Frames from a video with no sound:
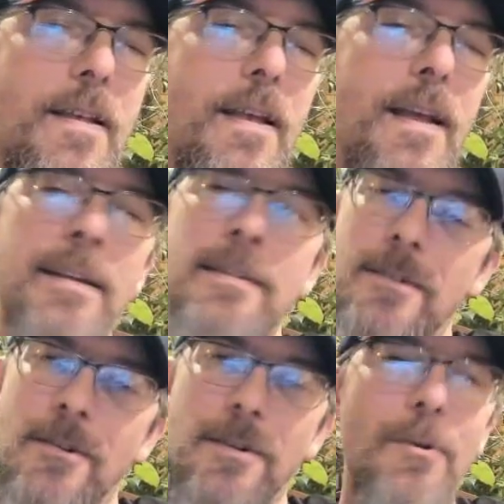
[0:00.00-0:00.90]
And
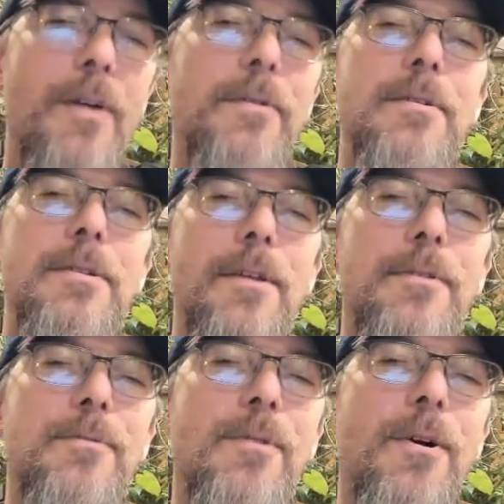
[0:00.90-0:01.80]
don't get me wrong, there's
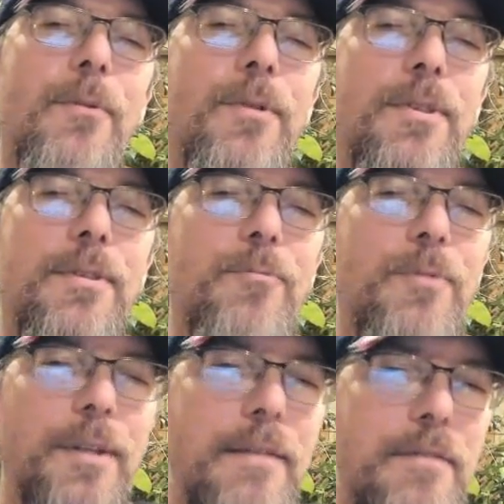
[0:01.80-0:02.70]
nothing wrong with
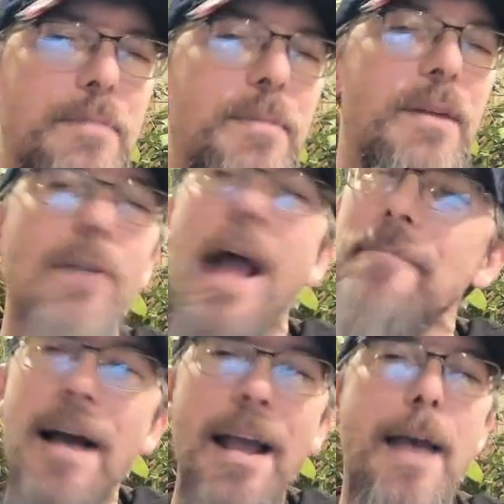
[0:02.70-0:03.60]
Leave It to Beaver.
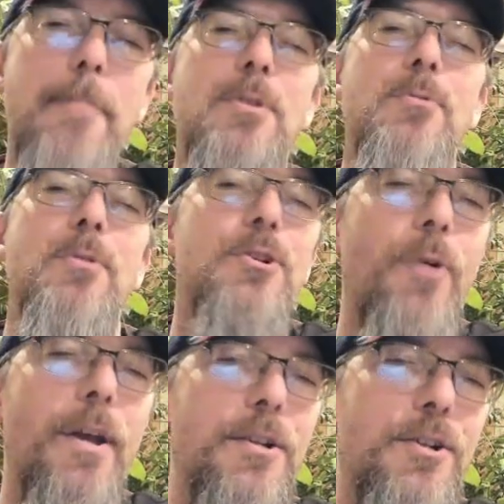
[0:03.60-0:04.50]
I happen to
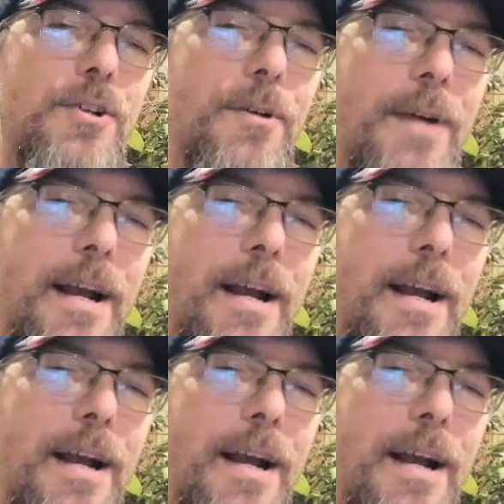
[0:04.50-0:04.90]
enjoy the show,